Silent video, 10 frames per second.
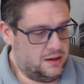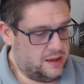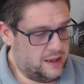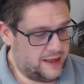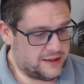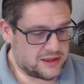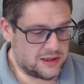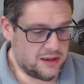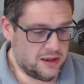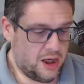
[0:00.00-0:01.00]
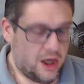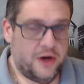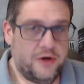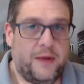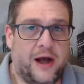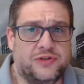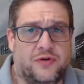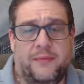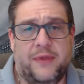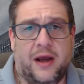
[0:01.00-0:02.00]
It's a good module.
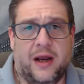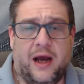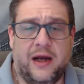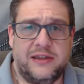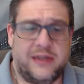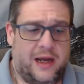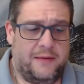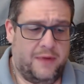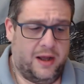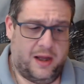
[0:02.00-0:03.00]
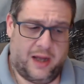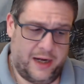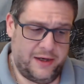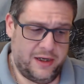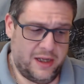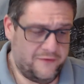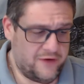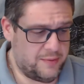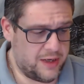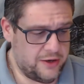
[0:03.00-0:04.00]
I'm gonna say if
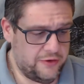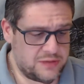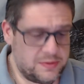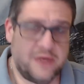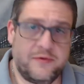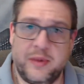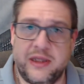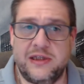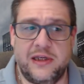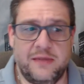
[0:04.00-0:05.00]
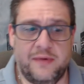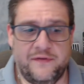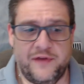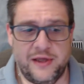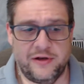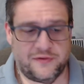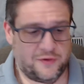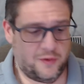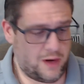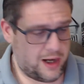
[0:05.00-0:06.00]
anybody knows me and if you've been listening to my videos for
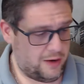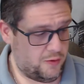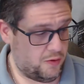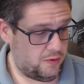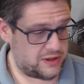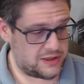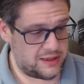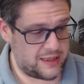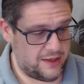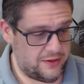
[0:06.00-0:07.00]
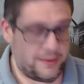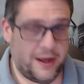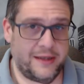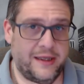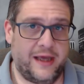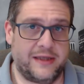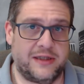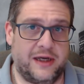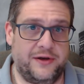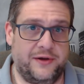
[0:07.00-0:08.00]
a while or listening to any of the podcasts
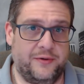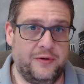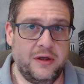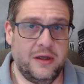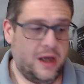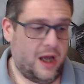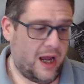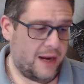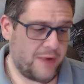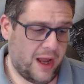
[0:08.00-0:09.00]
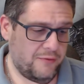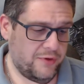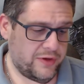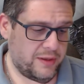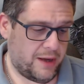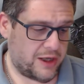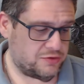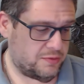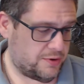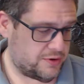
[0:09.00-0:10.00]
I do, I'm not really a
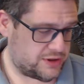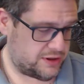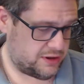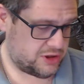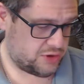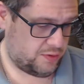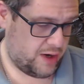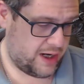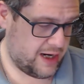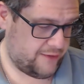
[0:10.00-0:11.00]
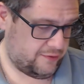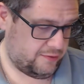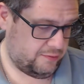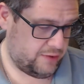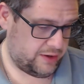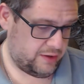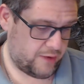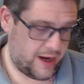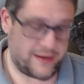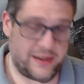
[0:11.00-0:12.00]
module person. So I never really
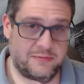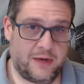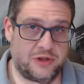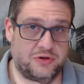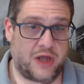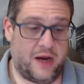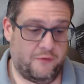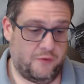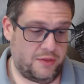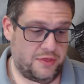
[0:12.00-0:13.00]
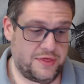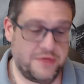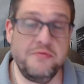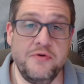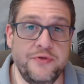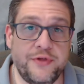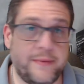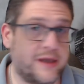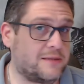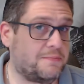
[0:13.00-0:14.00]
ran these modules. I've run through them
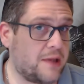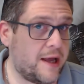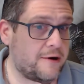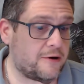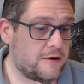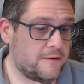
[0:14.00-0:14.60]
as a player,